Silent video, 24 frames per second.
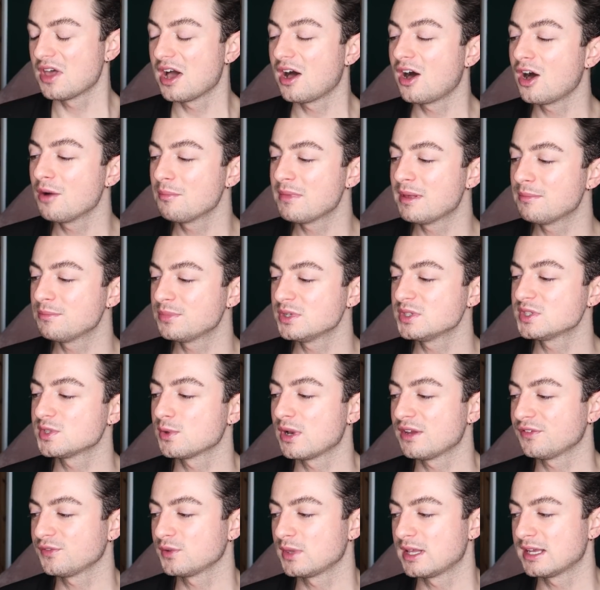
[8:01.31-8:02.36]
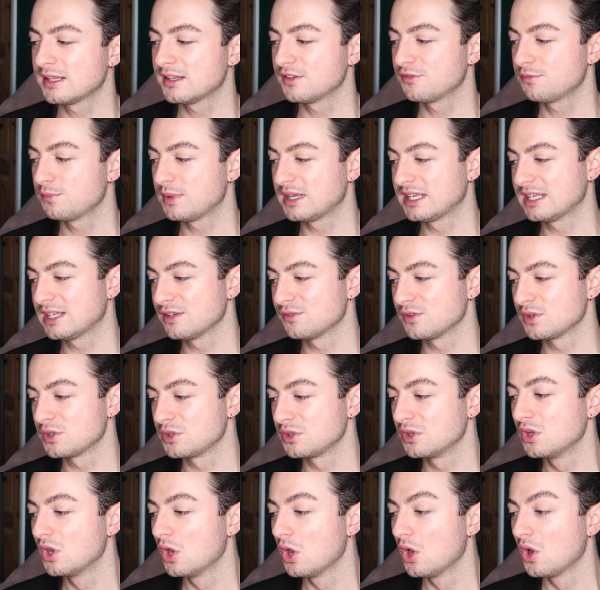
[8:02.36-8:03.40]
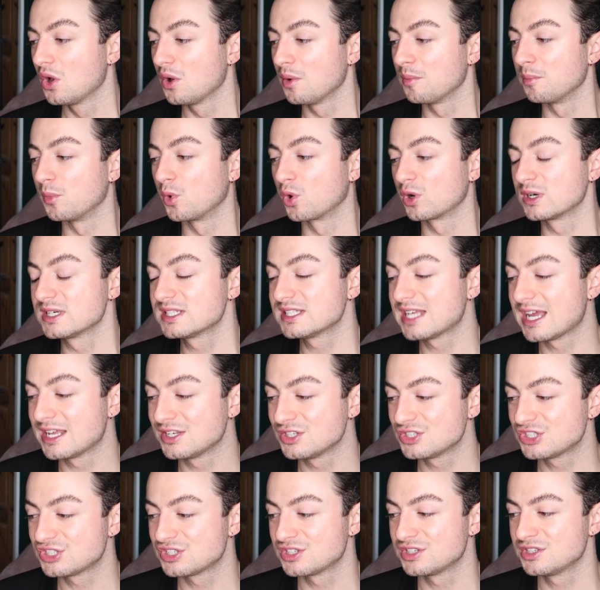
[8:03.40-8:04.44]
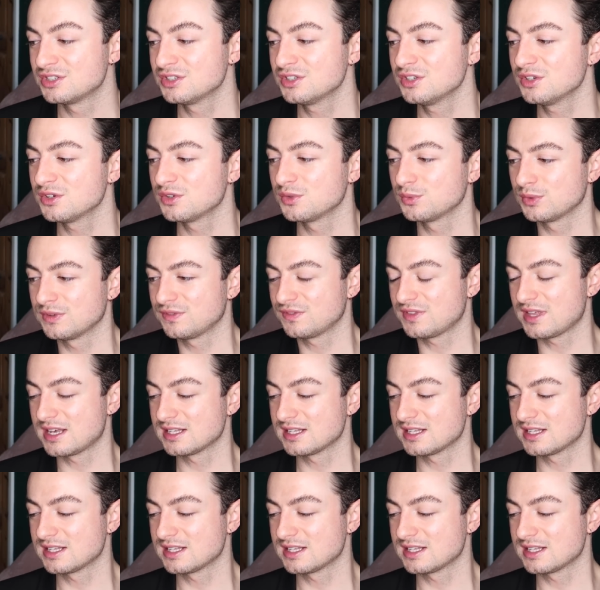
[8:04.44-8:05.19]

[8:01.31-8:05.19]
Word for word: There are members who I feel like have been given more attention with